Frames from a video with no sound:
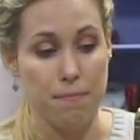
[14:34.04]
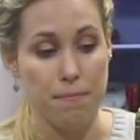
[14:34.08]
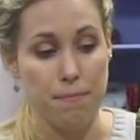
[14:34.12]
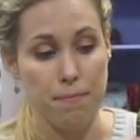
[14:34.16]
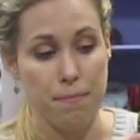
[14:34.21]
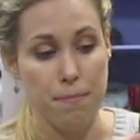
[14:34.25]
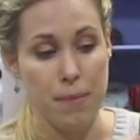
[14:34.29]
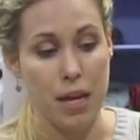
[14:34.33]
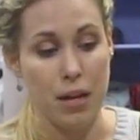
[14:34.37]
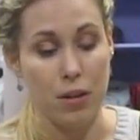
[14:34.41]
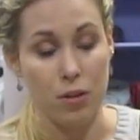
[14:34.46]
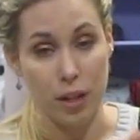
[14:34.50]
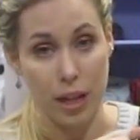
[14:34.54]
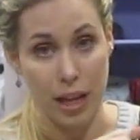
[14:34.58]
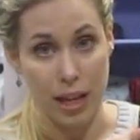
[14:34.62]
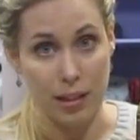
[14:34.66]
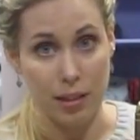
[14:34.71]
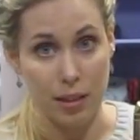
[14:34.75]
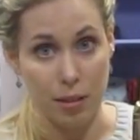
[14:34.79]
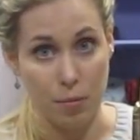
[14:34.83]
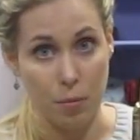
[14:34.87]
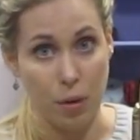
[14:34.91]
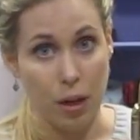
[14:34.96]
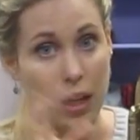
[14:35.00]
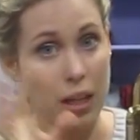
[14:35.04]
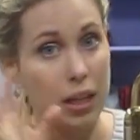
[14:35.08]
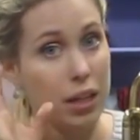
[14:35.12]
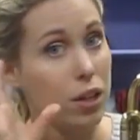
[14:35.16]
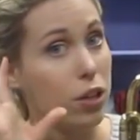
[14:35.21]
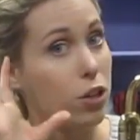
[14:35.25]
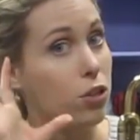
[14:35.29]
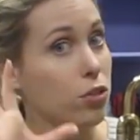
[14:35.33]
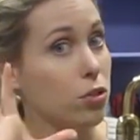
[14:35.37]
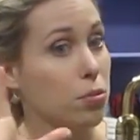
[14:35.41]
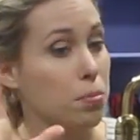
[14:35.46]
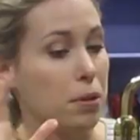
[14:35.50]
metal casing right
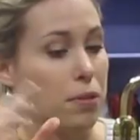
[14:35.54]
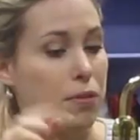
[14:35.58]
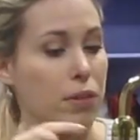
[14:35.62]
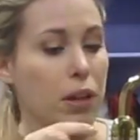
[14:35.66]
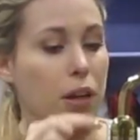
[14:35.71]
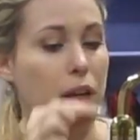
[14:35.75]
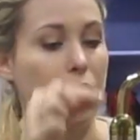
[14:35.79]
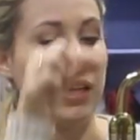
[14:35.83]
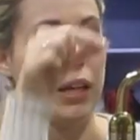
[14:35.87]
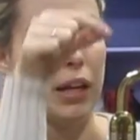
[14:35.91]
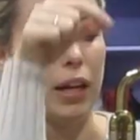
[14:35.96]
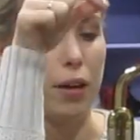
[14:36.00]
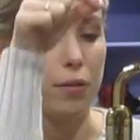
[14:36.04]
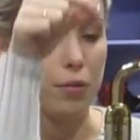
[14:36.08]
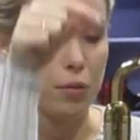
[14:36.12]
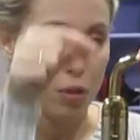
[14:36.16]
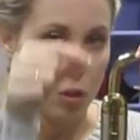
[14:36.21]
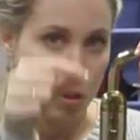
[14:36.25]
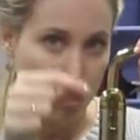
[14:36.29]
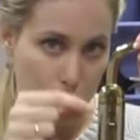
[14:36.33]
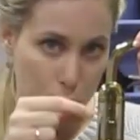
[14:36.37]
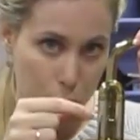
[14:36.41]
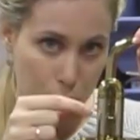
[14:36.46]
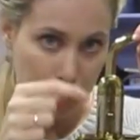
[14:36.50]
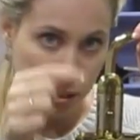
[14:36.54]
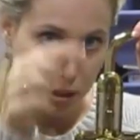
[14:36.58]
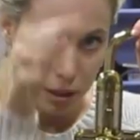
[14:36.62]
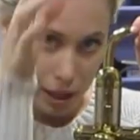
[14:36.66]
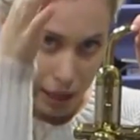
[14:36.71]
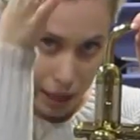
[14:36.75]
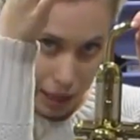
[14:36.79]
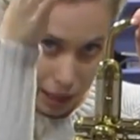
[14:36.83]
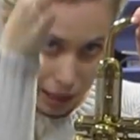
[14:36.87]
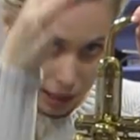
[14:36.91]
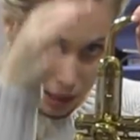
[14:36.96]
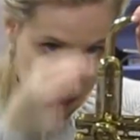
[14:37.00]
here. So be very careful. You just wanna
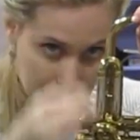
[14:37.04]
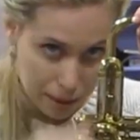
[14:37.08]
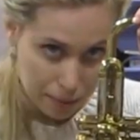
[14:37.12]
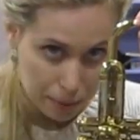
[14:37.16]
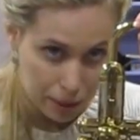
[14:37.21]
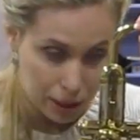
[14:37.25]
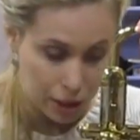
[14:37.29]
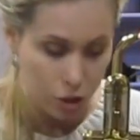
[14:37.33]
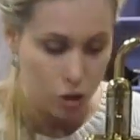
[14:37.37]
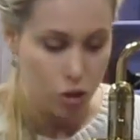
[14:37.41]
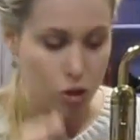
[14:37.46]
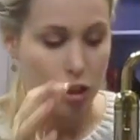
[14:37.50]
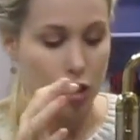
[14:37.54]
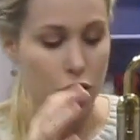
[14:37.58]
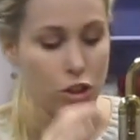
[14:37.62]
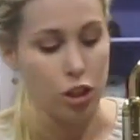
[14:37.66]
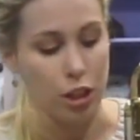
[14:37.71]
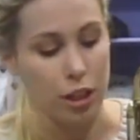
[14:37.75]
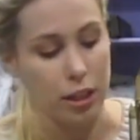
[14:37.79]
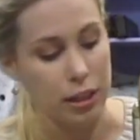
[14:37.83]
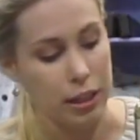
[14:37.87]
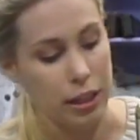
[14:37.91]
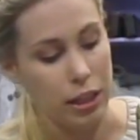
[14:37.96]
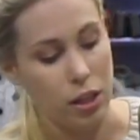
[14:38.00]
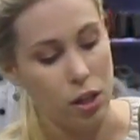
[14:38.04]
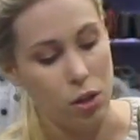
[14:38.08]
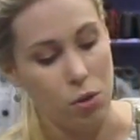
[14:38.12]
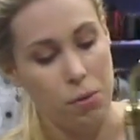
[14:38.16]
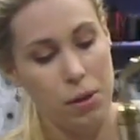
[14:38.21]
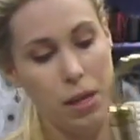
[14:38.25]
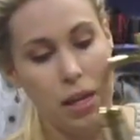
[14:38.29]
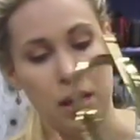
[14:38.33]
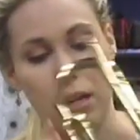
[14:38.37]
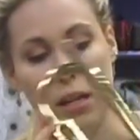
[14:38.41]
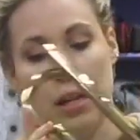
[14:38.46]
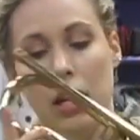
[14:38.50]
line it up and it should gently
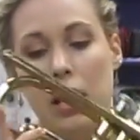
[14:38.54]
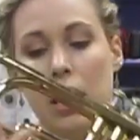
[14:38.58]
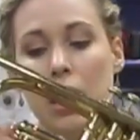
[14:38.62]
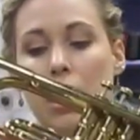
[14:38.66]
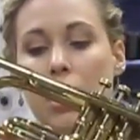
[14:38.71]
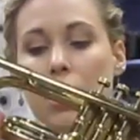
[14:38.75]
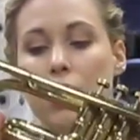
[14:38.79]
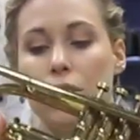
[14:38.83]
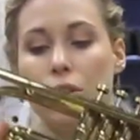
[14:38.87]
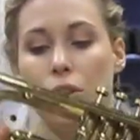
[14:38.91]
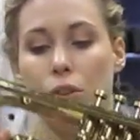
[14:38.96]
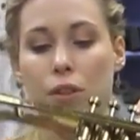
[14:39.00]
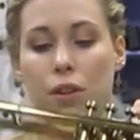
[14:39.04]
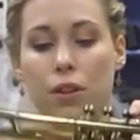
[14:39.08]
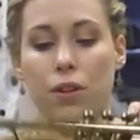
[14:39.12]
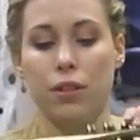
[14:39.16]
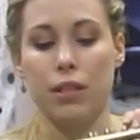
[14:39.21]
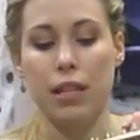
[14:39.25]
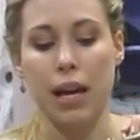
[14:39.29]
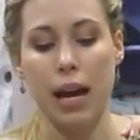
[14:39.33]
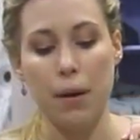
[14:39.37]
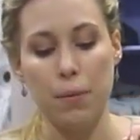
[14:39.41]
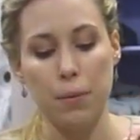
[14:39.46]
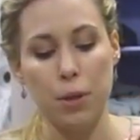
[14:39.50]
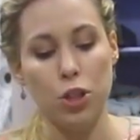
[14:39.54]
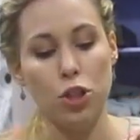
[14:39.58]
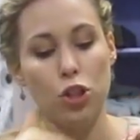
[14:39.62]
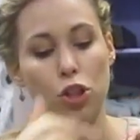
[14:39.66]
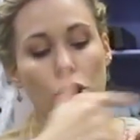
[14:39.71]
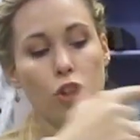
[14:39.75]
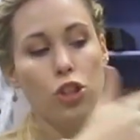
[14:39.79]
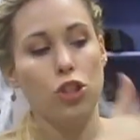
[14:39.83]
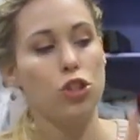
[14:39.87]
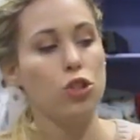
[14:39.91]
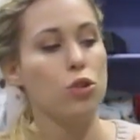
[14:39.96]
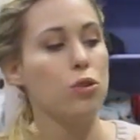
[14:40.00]
go in. So there's that one.
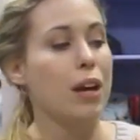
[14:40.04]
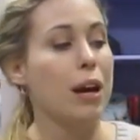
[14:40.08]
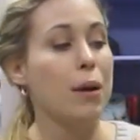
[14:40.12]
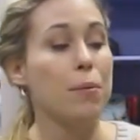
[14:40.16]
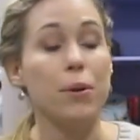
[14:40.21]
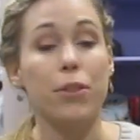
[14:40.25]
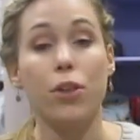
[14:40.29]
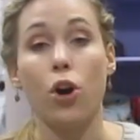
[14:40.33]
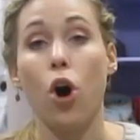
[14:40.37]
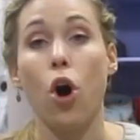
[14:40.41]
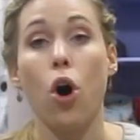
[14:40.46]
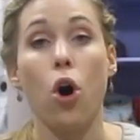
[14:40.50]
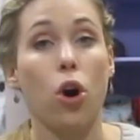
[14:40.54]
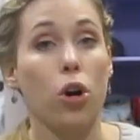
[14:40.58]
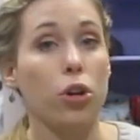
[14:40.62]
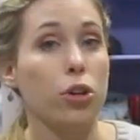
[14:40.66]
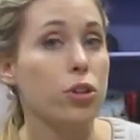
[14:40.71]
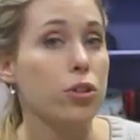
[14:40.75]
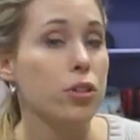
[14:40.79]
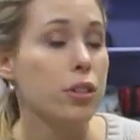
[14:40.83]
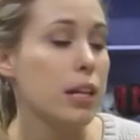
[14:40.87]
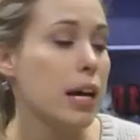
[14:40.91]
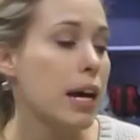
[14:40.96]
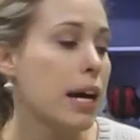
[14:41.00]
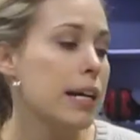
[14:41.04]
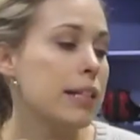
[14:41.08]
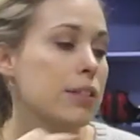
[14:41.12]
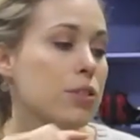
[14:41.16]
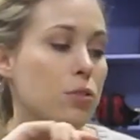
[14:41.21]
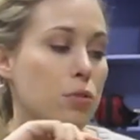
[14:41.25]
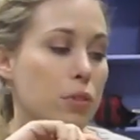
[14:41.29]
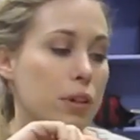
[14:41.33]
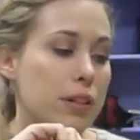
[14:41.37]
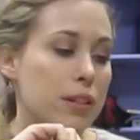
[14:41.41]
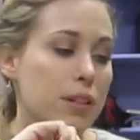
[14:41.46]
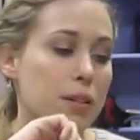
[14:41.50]
You can do that with all your slides.
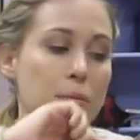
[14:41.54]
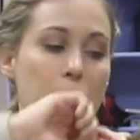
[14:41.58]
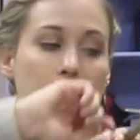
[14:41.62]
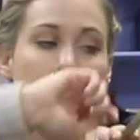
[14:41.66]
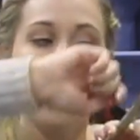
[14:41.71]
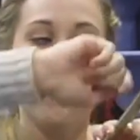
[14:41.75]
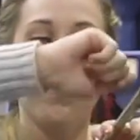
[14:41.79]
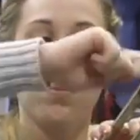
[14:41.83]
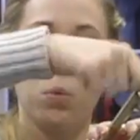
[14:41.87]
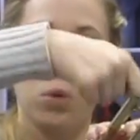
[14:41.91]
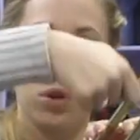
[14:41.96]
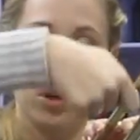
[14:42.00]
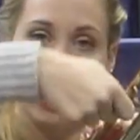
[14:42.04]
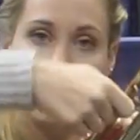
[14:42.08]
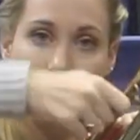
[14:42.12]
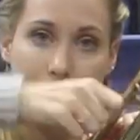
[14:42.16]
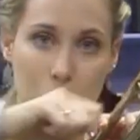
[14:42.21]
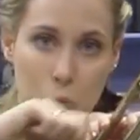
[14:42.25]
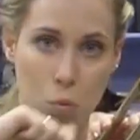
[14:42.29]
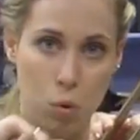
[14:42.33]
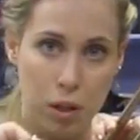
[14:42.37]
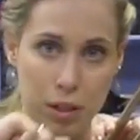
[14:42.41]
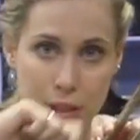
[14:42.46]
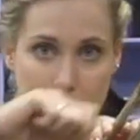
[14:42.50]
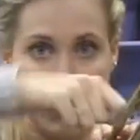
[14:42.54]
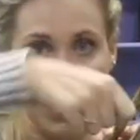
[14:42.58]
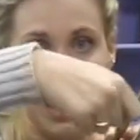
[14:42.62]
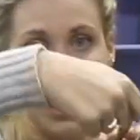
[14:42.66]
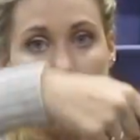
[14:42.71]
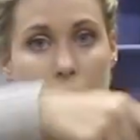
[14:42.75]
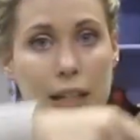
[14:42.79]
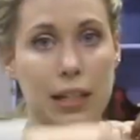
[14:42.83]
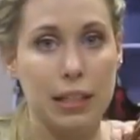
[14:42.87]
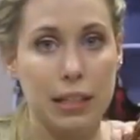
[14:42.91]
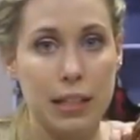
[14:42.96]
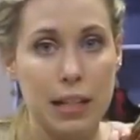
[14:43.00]
Grease them up, work in one
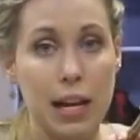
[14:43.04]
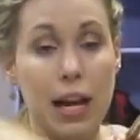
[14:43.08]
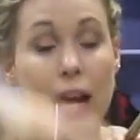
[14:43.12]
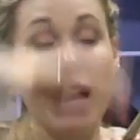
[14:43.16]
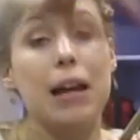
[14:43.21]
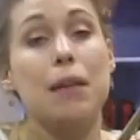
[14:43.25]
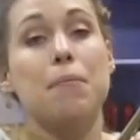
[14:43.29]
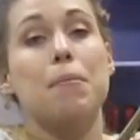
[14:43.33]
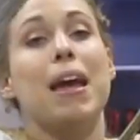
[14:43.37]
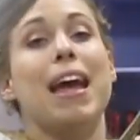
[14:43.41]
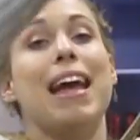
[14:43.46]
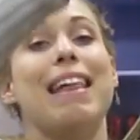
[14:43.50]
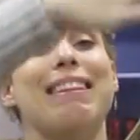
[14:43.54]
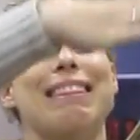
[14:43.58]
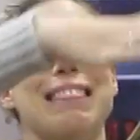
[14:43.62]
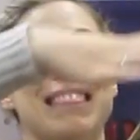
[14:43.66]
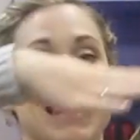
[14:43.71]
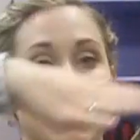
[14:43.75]
side at a time, and